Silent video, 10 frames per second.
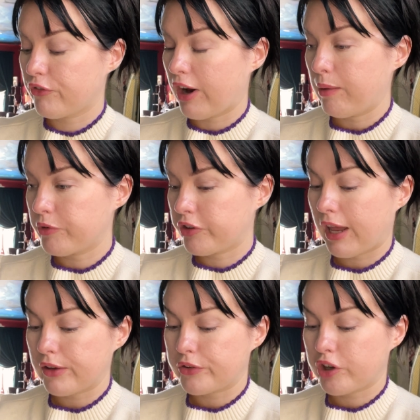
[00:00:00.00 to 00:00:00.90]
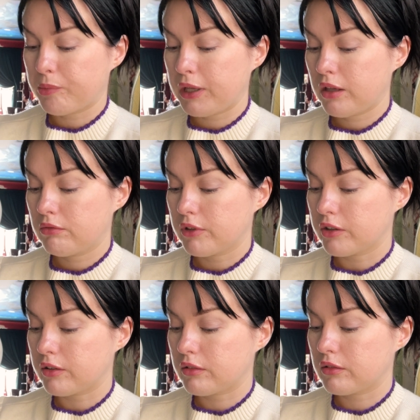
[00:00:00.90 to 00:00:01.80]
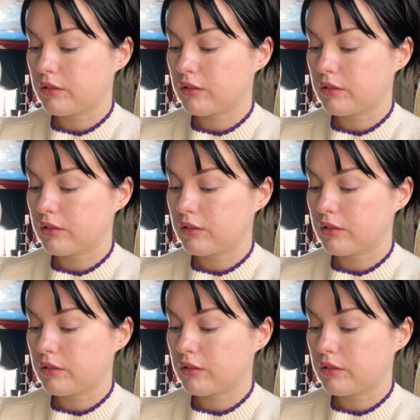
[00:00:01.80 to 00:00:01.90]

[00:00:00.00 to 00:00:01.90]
framed taxidermy that's